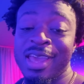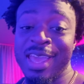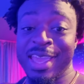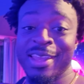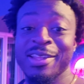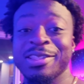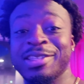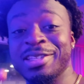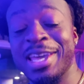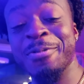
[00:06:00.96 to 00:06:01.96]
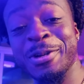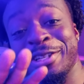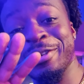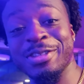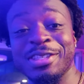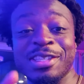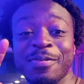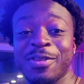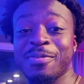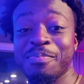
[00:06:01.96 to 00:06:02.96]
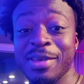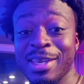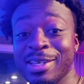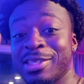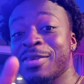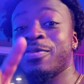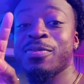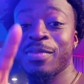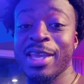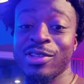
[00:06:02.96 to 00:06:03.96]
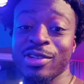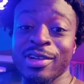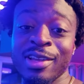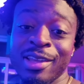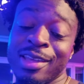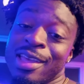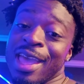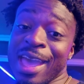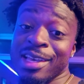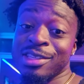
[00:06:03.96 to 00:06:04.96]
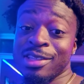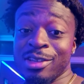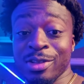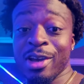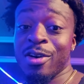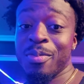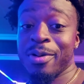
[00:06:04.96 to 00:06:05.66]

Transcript: Hey, today we're doing something big, something major. As you know,